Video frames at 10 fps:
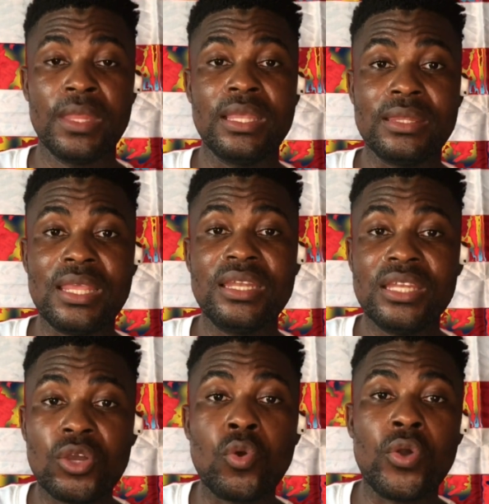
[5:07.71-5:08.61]
Then
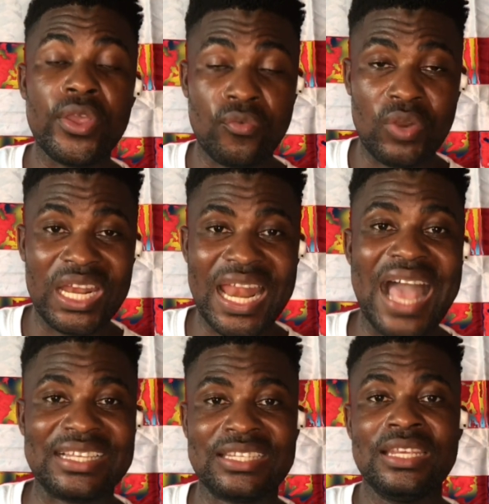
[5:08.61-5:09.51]
they go and
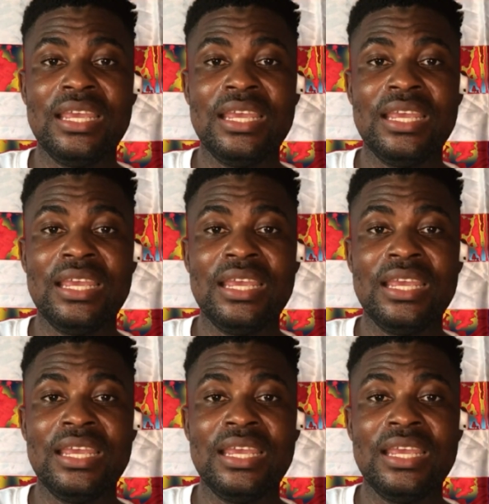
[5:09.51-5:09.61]
relax.